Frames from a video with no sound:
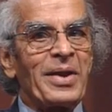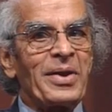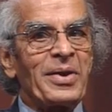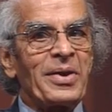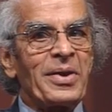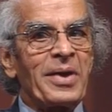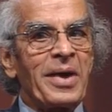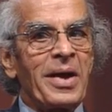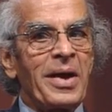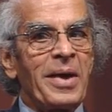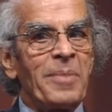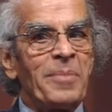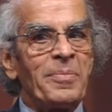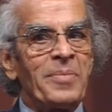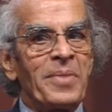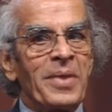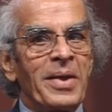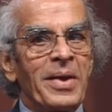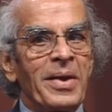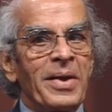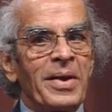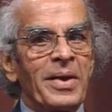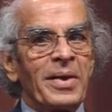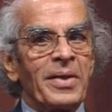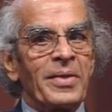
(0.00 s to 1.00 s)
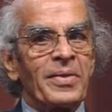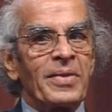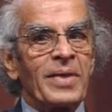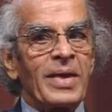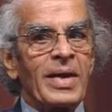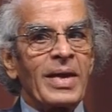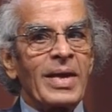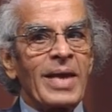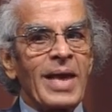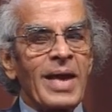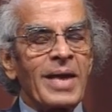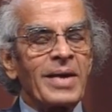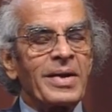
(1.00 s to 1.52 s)
the
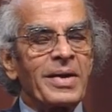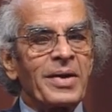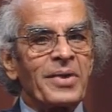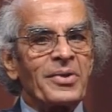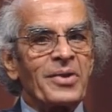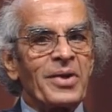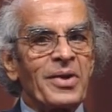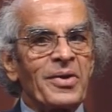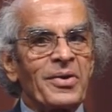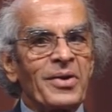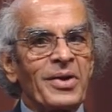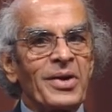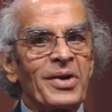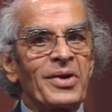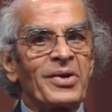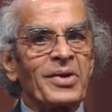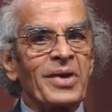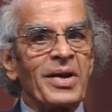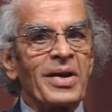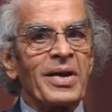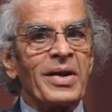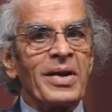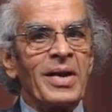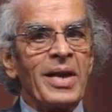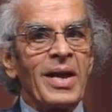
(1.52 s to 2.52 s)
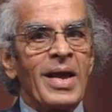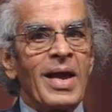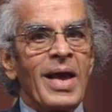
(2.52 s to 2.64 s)
younger generation